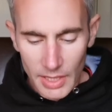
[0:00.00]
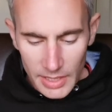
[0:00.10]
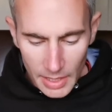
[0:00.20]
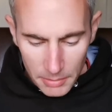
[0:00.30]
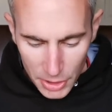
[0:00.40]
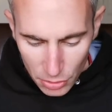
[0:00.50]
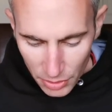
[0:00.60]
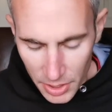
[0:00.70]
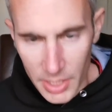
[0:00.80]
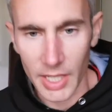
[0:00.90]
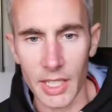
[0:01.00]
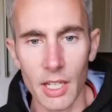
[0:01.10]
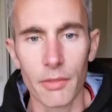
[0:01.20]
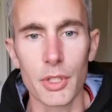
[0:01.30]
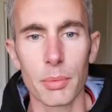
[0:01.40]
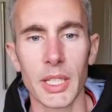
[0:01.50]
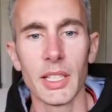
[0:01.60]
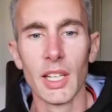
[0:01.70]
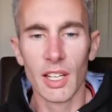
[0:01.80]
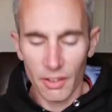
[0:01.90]
again, make sure you're sitting
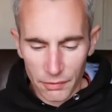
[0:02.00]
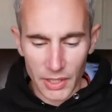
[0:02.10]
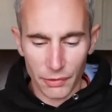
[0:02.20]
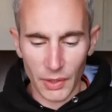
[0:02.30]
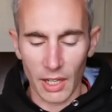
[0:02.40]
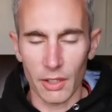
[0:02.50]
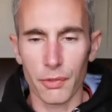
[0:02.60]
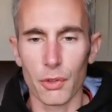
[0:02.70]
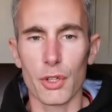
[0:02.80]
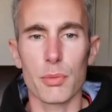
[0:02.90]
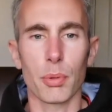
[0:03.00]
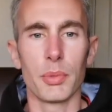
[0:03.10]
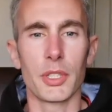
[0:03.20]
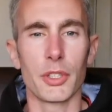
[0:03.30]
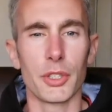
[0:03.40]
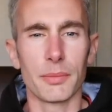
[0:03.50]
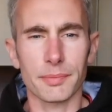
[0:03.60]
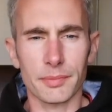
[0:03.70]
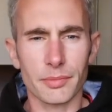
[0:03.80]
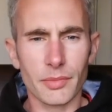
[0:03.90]
comfortably, feet flat on the floor is probably good.
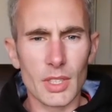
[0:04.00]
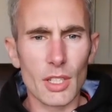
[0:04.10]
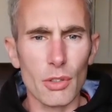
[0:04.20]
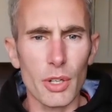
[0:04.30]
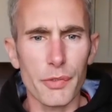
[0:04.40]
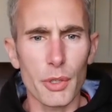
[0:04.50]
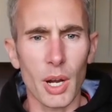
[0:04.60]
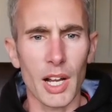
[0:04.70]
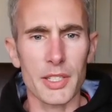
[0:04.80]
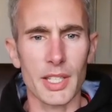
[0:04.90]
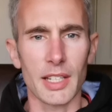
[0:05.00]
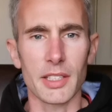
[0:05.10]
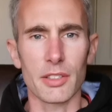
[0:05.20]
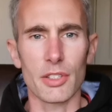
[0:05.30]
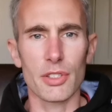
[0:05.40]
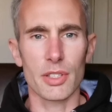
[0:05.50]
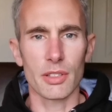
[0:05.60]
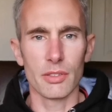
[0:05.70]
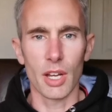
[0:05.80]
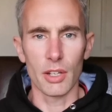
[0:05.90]
Or if you are standing,
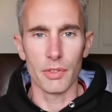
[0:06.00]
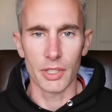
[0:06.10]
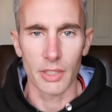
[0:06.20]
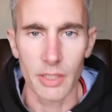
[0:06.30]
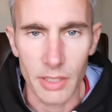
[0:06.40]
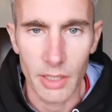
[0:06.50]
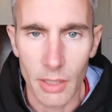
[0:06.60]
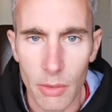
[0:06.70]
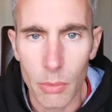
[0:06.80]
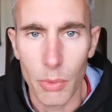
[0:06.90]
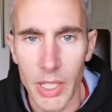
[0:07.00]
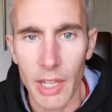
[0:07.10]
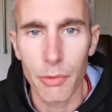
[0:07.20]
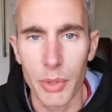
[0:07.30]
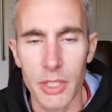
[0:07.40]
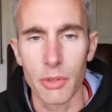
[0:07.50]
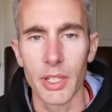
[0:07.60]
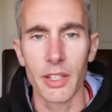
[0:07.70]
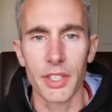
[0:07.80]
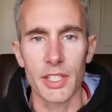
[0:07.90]
just know that whenever we do
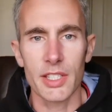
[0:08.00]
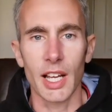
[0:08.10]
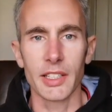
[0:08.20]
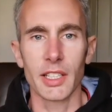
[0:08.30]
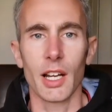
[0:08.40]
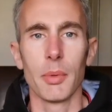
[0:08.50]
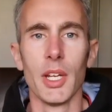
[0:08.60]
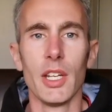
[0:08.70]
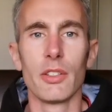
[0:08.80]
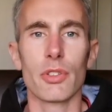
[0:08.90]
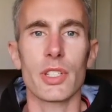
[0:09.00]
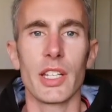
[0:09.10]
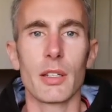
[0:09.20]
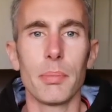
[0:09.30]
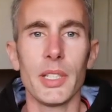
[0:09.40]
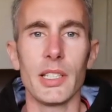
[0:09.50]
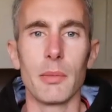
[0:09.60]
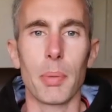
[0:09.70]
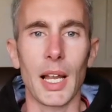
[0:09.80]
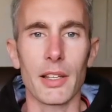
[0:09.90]
anything standing up, you'll stay
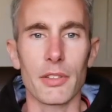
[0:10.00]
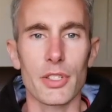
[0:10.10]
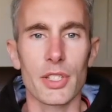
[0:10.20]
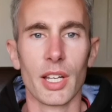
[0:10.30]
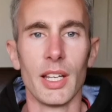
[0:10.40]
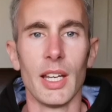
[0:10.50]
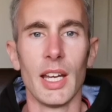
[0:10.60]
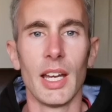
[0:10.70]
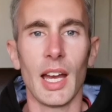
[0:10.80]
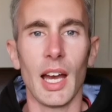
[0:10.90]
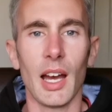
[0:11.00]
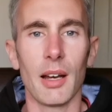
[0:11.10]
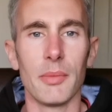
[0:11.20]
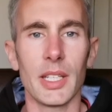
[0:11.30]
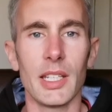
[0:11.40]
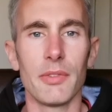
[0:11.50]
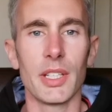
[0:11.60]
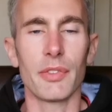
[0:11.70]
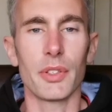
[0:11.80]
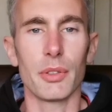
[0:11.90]
completely balanced.
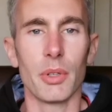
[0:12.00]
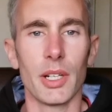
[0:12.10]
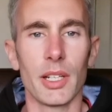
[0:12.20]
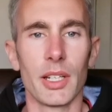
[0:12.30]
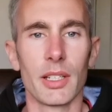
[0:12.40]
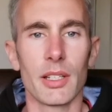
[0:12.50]
Even if you were